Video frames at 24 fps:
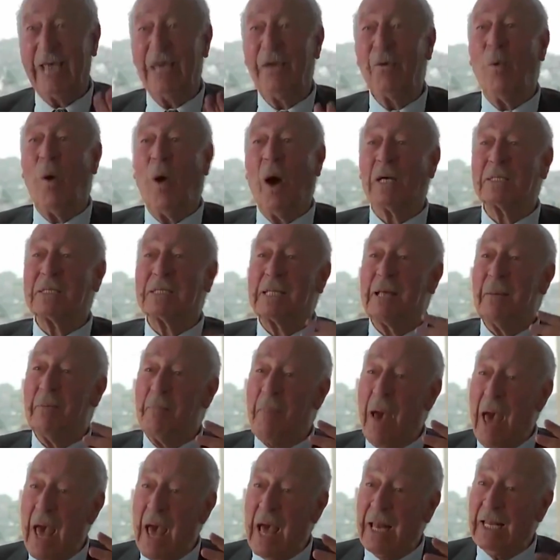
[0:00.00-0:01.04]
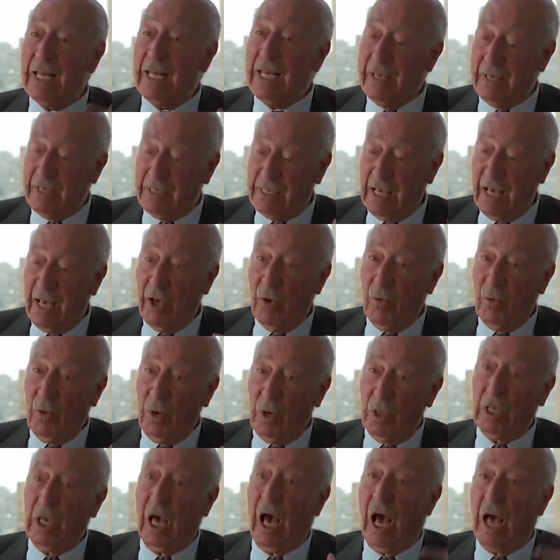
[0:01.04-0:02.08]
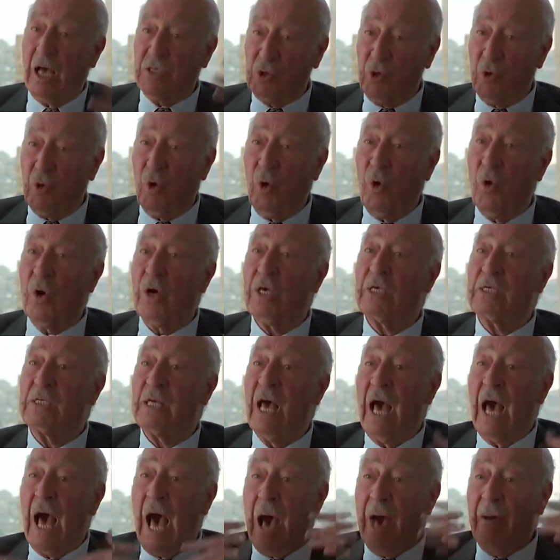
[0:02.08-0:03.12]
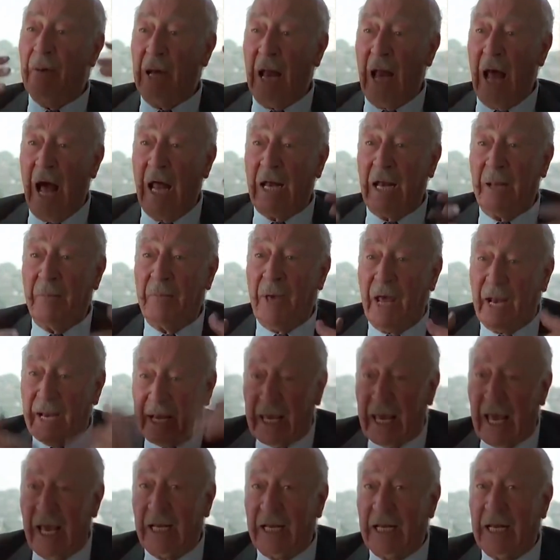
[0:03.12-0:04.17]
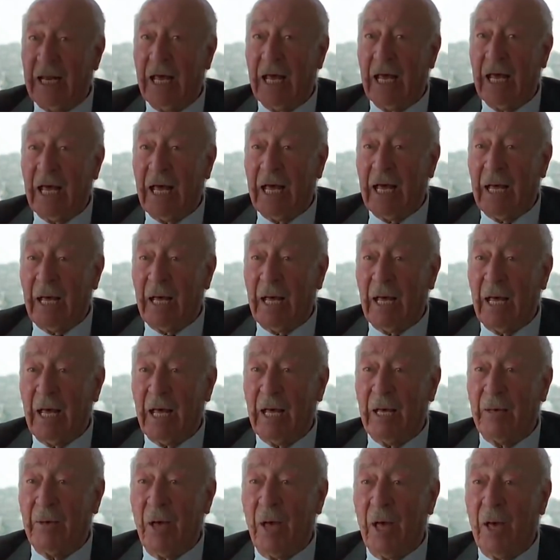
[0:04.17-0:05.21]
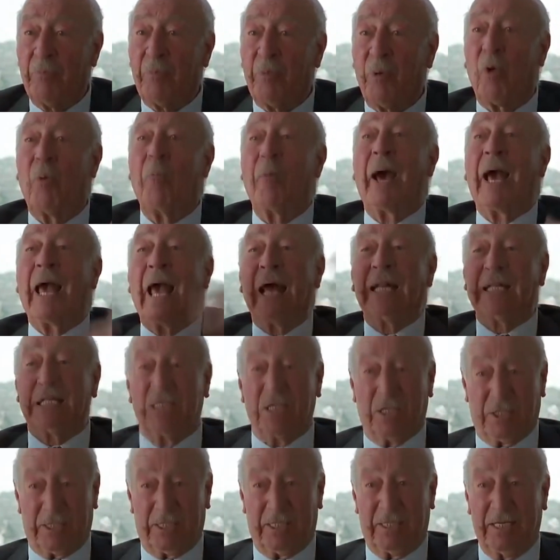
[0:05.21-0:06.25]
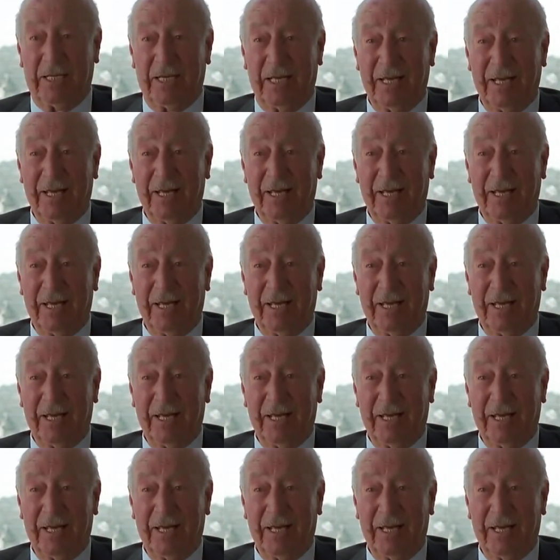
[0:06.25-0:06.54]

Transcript: He was the man, he, as you know, he's an American uh, uh propagandist